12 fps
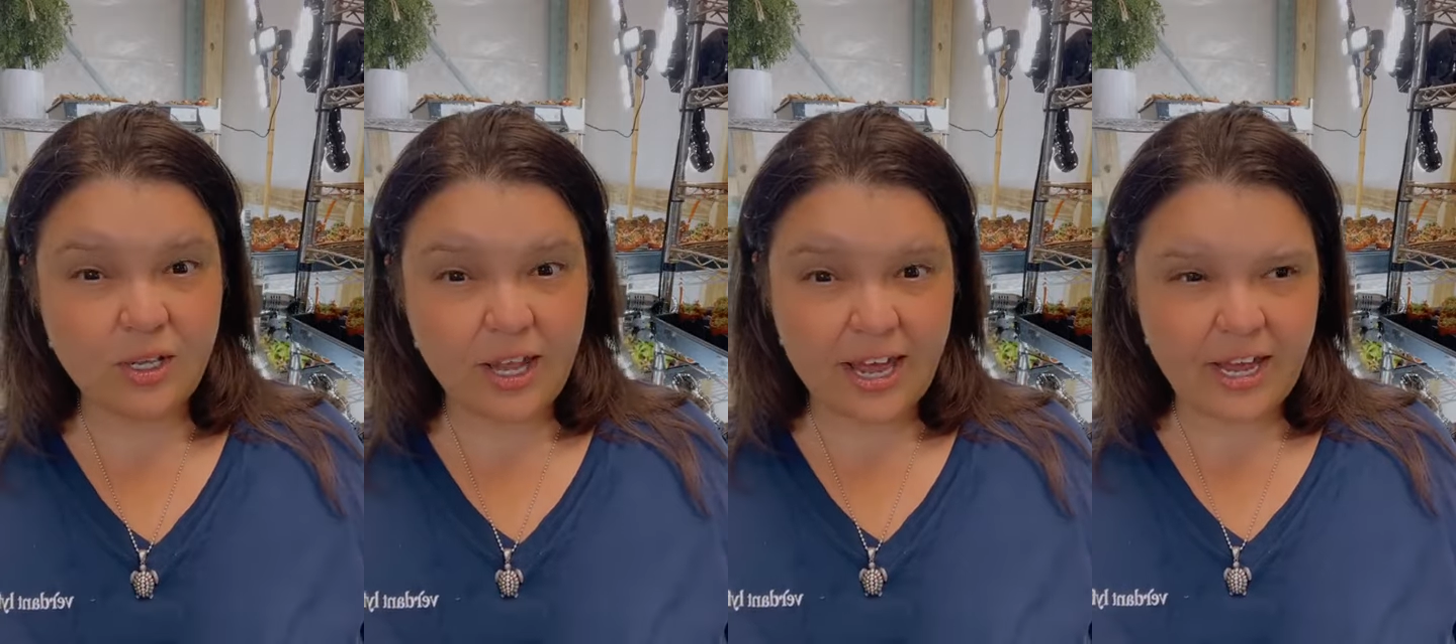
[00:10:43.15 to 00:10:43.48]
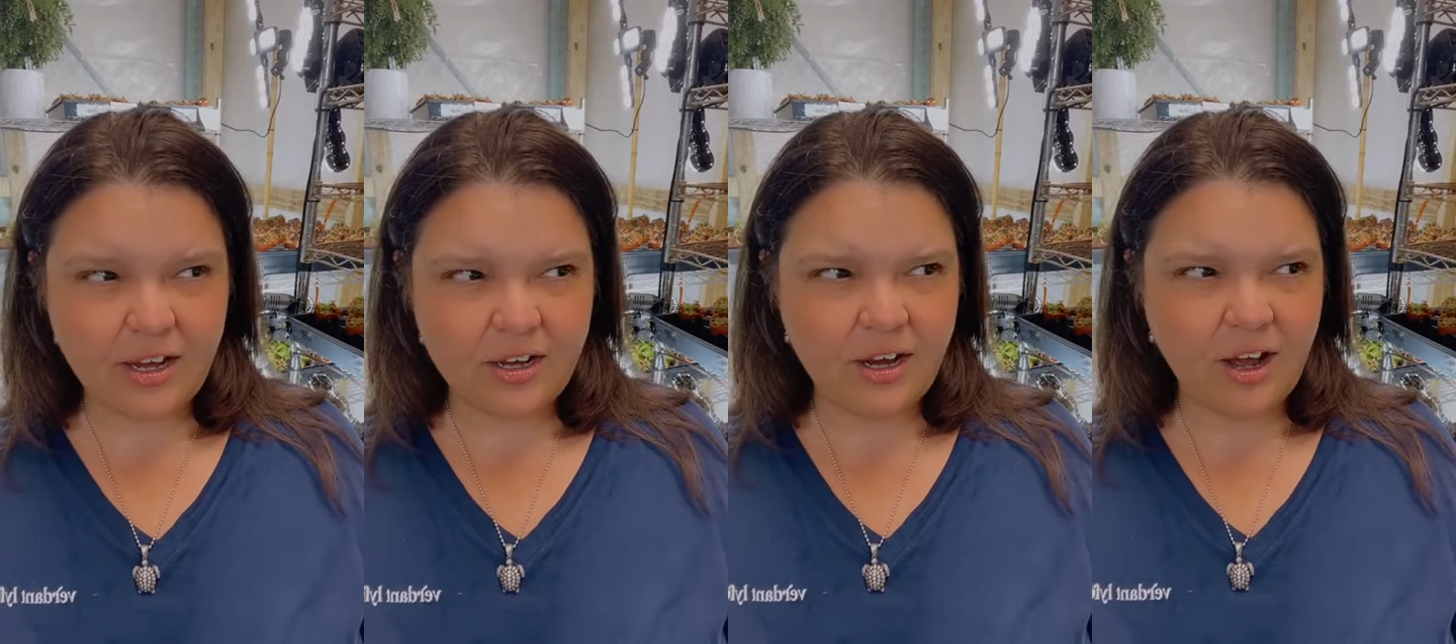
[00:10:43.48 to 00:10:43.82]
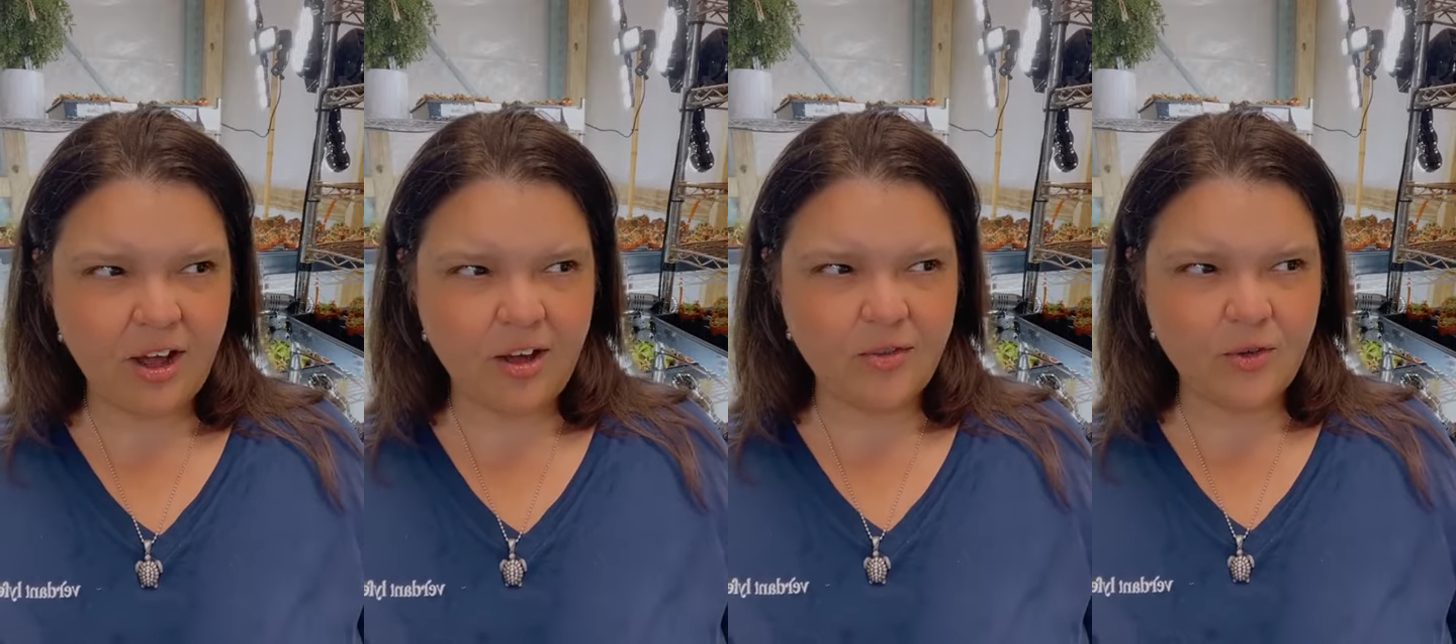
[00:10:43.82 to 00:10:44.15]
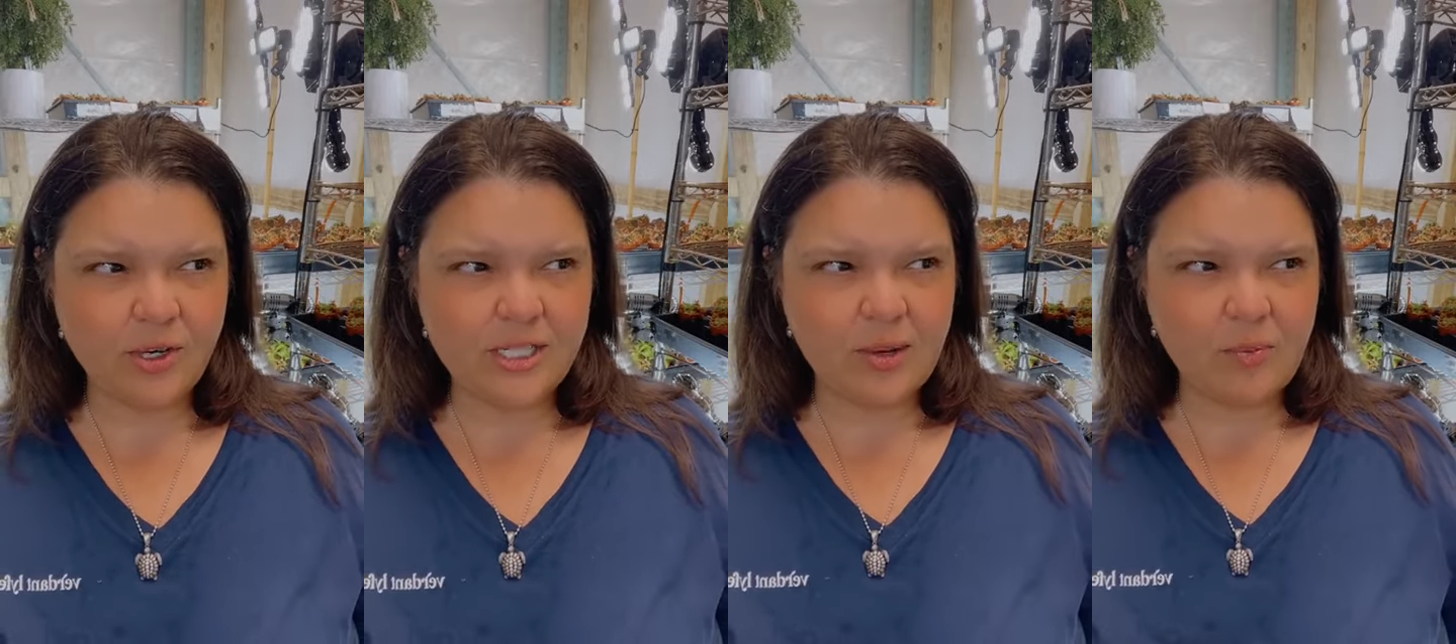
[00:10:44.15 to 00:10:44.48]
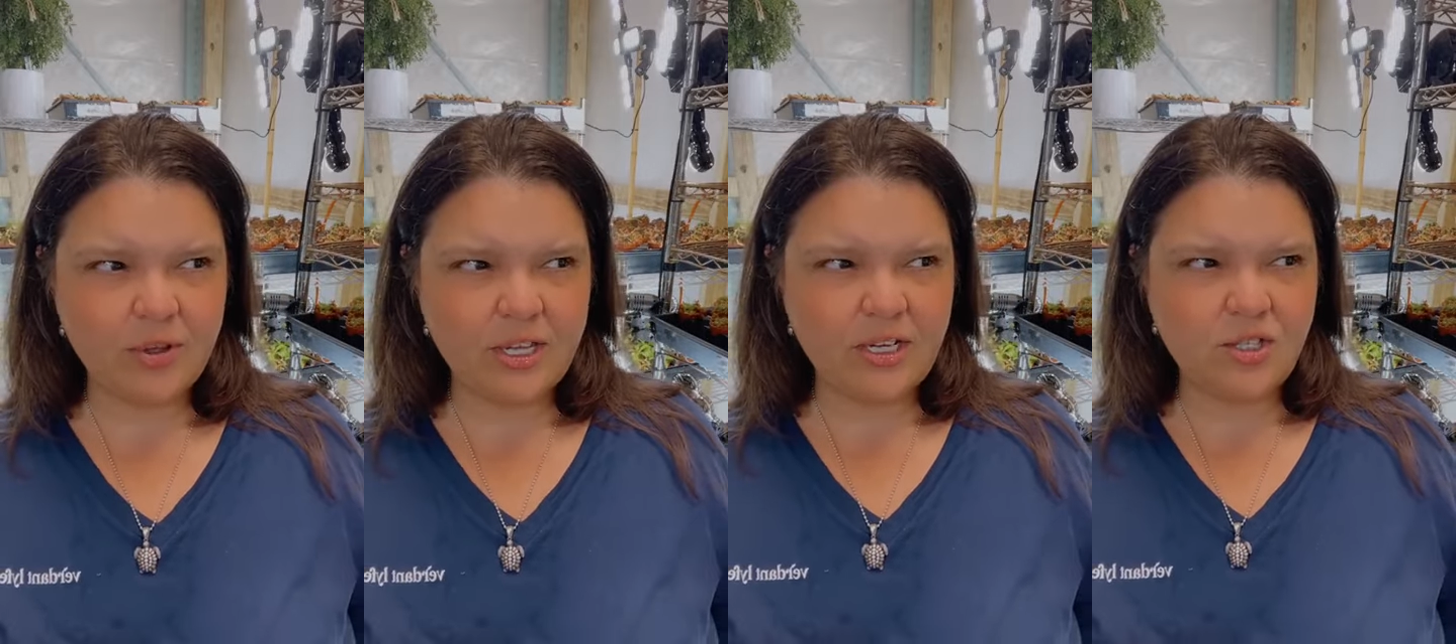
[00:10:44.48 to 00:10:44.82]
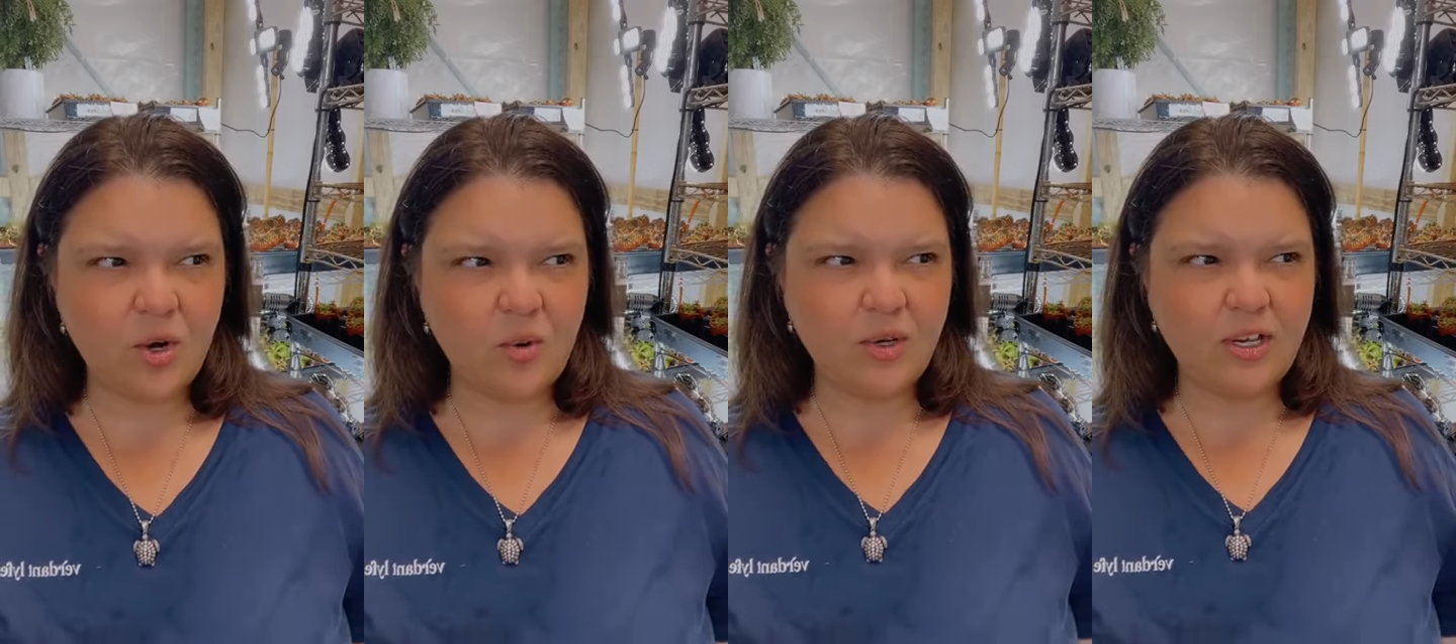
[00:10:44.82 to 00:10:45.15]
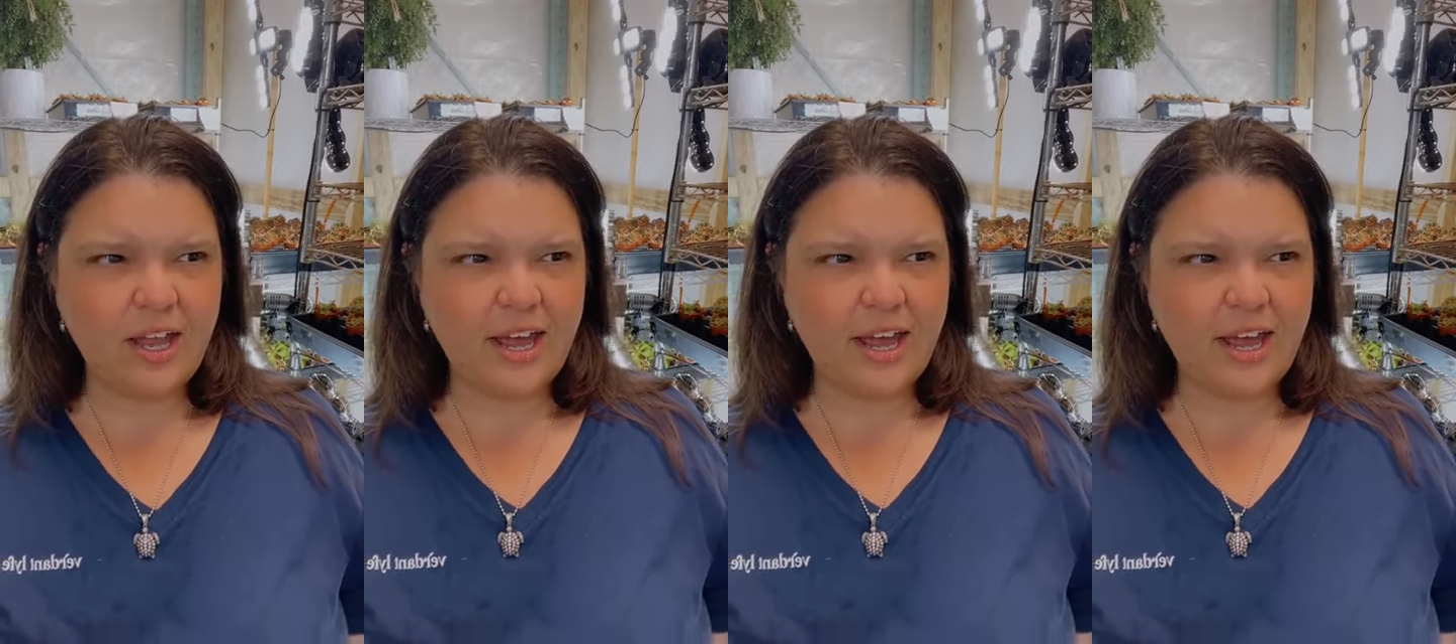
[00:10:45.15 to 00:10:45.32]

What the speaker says: like, for example, they don't